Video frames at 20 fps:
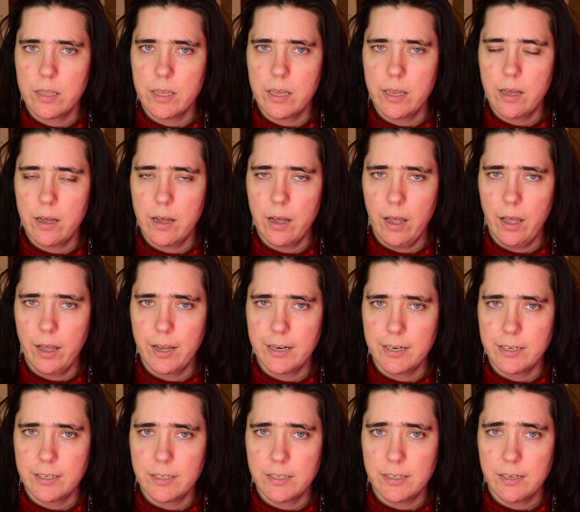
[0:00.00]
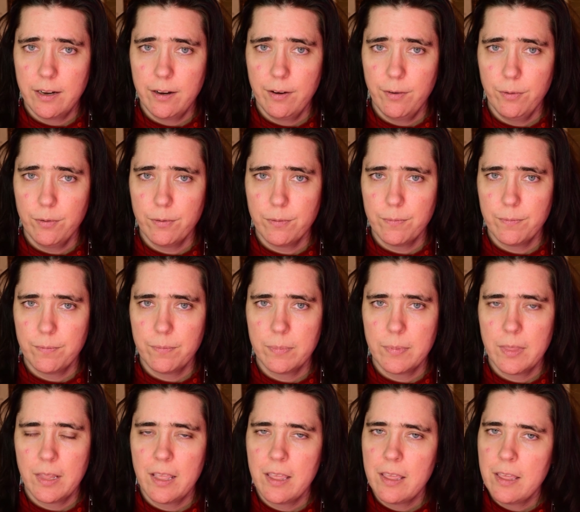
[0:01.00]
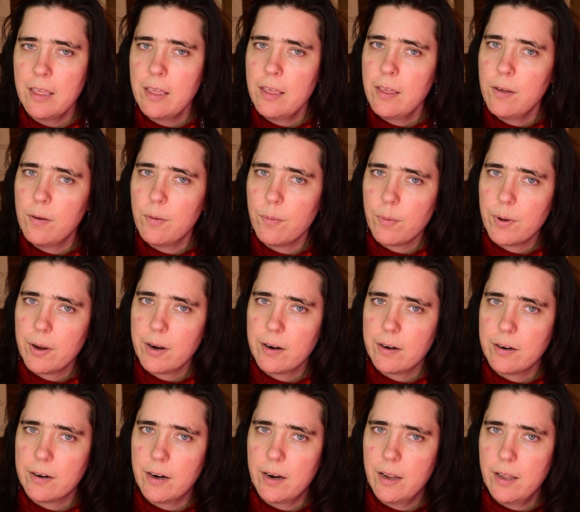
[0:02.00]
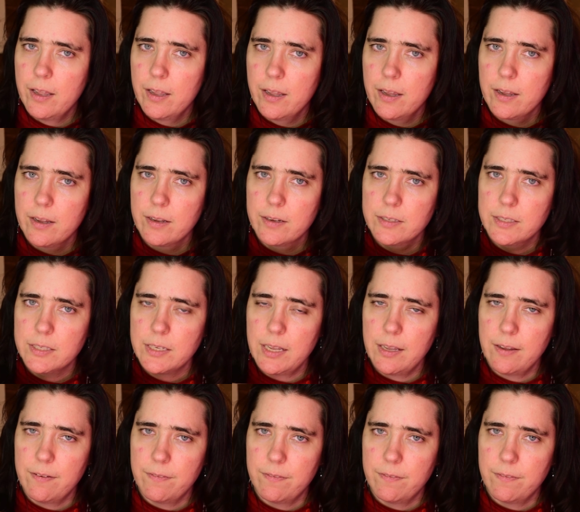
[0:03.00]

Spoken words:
the eye down, whereas a